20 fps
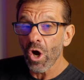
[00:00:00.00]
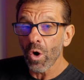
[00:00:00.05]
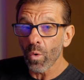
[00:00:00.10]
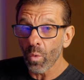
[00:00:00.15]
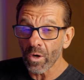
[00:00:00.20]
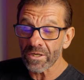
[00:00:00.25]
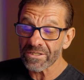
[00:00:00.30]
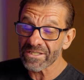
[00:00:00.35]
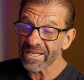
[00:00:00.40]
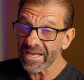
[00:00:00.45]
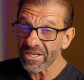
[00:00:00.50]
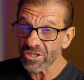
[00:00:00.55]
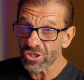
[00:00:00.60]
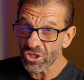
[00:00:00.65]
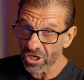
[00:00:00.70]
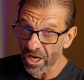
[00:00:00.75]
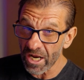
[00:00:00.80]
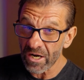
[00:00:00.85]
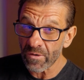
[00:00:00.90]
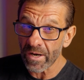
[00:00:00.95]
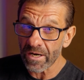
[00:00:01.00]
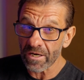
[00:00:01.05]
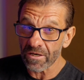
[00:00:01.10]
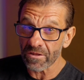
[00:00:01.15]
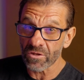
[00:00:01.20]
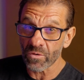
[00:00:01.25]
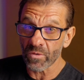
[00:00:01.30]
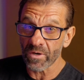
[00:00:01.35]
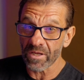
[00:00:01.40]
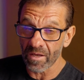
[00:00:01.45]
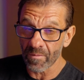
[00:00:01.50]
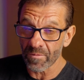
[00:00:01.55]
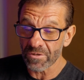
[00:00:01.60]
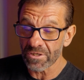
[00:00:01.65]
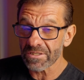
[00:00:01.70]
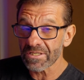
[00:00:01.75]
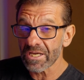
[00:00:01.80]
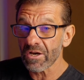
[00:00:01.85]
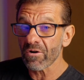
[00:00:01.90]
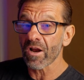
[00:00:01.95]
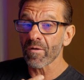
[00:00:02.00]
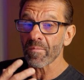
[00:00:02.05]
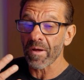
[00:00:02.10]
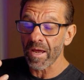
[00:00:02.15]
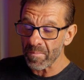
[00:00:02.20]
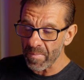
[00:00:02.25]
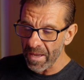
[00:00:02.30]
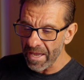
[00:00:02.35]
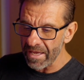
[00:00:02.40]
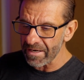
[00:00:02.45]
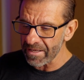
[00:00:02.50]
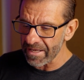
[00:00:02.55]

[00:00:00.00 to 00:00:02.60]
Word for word: Once I generated three images here on my paid